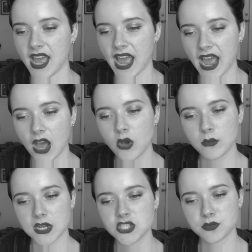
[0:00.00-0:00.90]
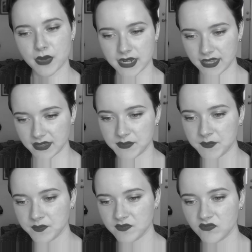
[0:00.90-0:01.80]
how much money
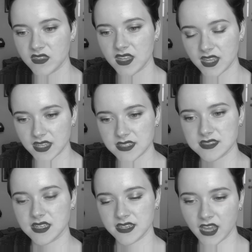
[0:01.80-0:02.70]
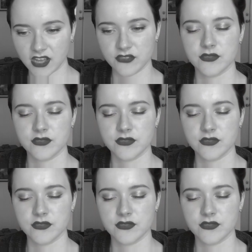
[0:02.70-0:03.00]
is enough?